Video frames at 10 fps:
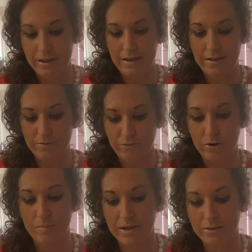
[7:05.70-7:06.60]
they
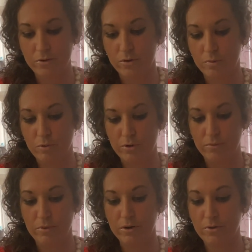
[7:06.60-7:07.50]
form on the core
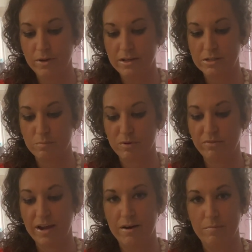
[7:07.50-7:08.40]
board, we're going to
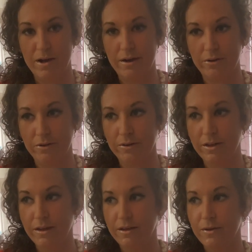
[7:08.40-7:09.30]
provide a model
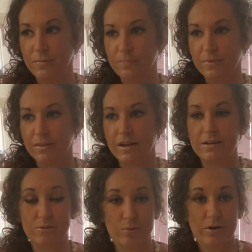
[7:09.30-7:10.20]
that
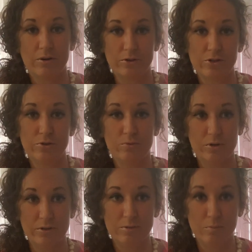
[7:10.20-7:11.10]
is 1 or 2
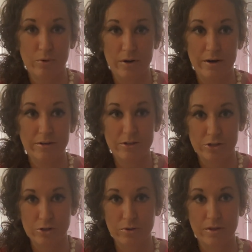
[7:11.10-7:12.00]
words more to
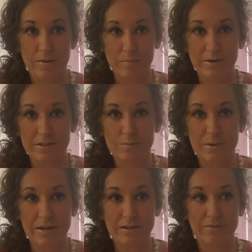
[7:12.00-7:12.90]
show them an
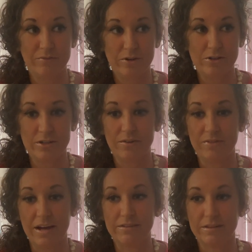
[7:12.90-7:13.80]
expanded version of
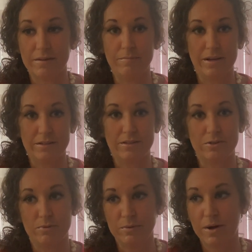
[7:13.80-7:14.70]
that same
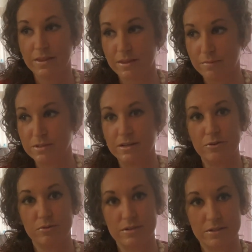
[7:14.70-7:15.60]
message. We want them to
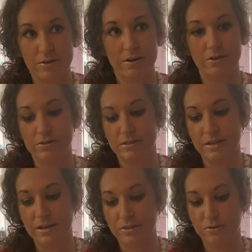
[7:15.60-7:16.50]
increase their utterance
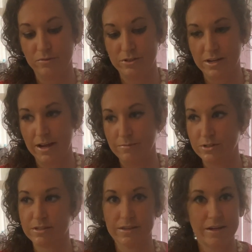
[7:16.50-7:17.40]
length over time.
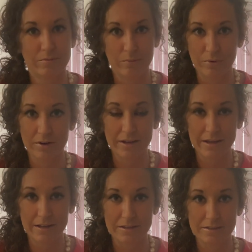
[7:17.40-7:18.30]
Just like when we're
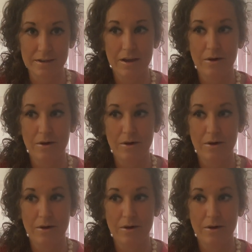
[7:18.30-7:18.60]
kids,